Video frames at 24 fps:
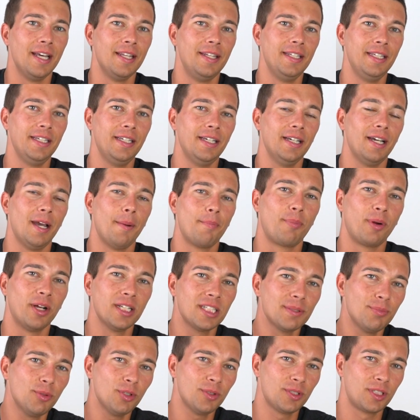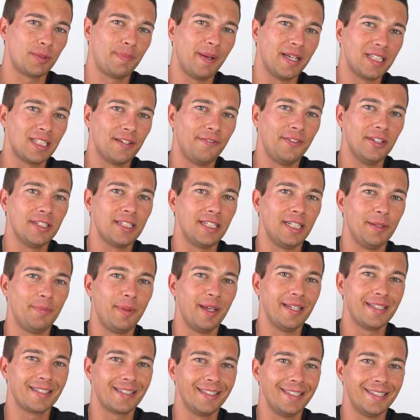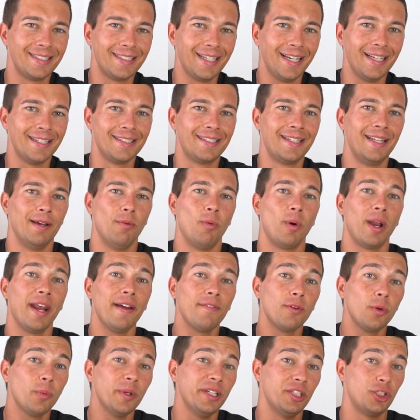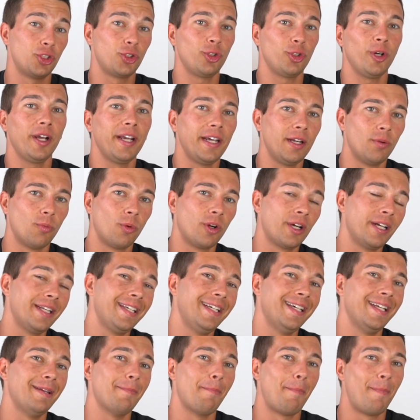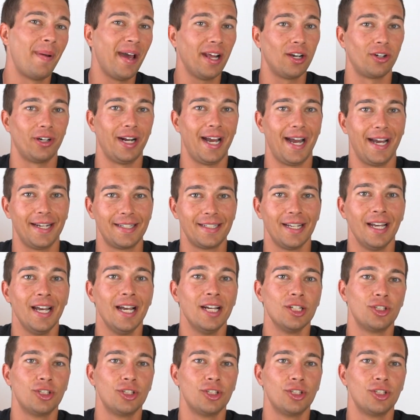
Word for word: The principle of specificity basically says that whatever we train, we're gonna get better at.